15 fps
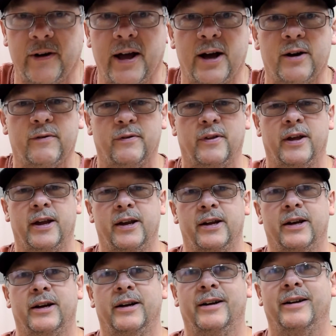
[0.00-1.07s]
out if they
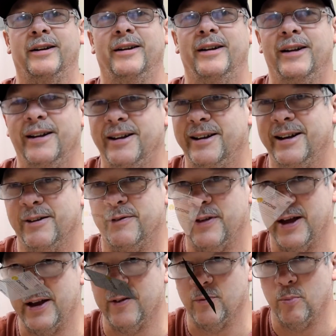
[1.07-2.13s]

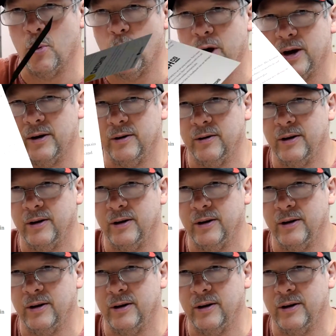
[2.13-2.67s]
have bought